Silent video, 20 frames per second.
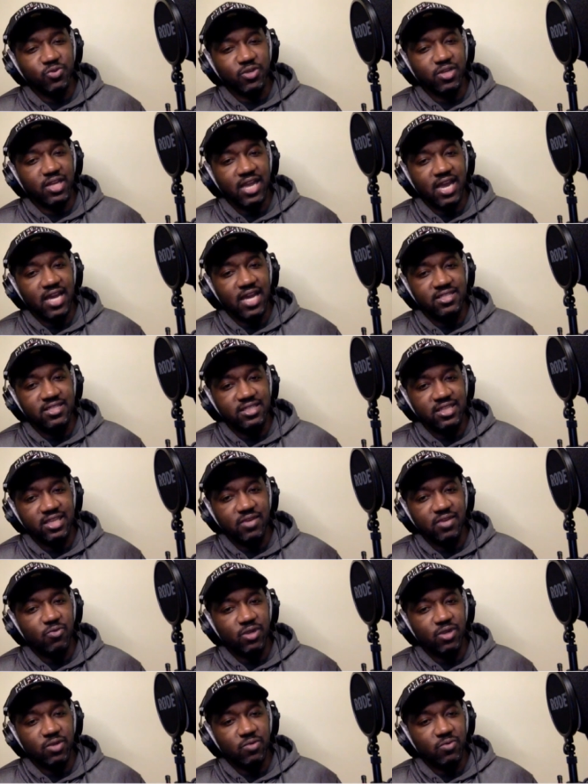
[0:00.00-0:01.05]
Really, honestly,
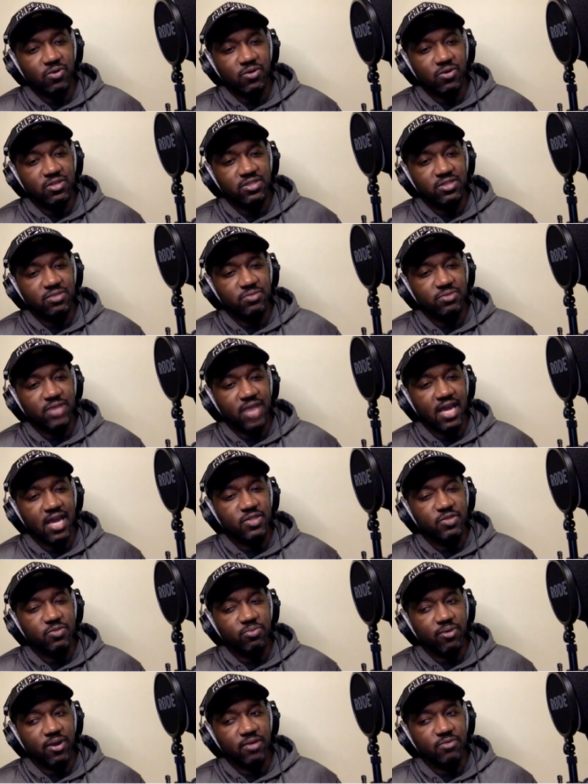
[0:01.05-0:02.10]
it really was. It was kind of
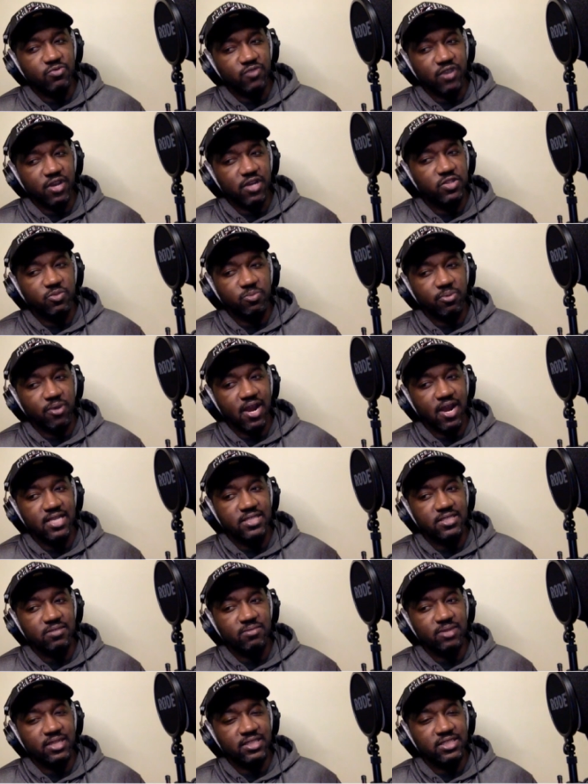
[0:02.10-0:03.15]
surprised. It was very
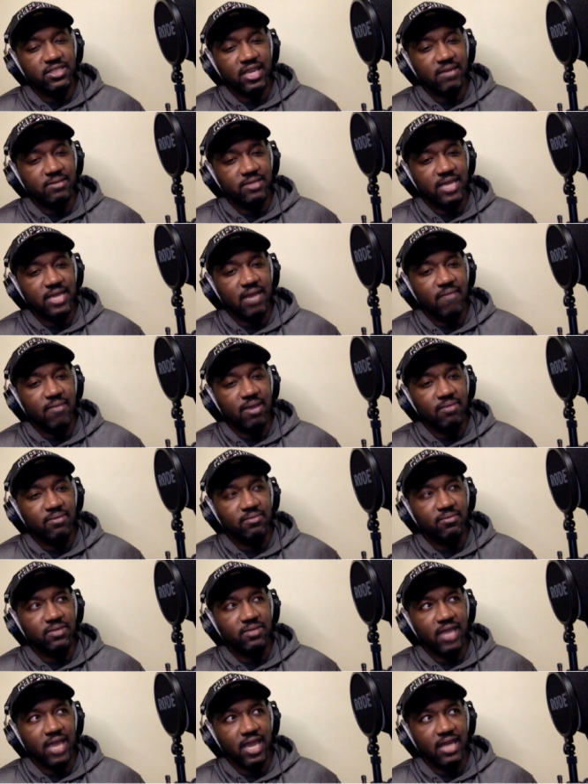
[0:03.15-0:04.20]
surprising, but at the same time, I was
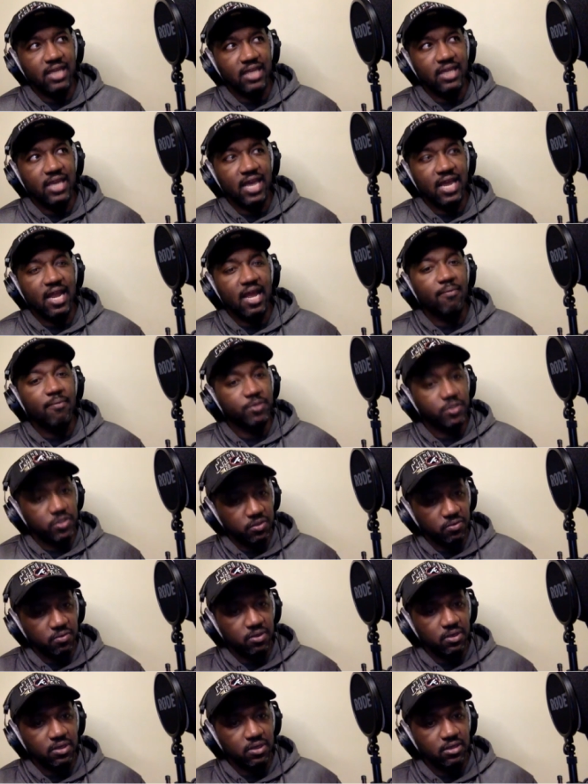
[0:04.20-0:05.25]
glad he got an
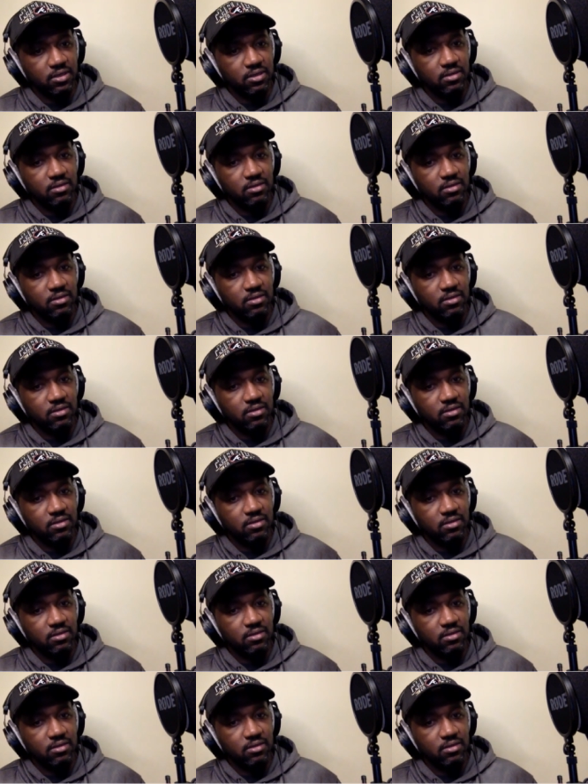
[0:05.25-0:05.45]
opportunity.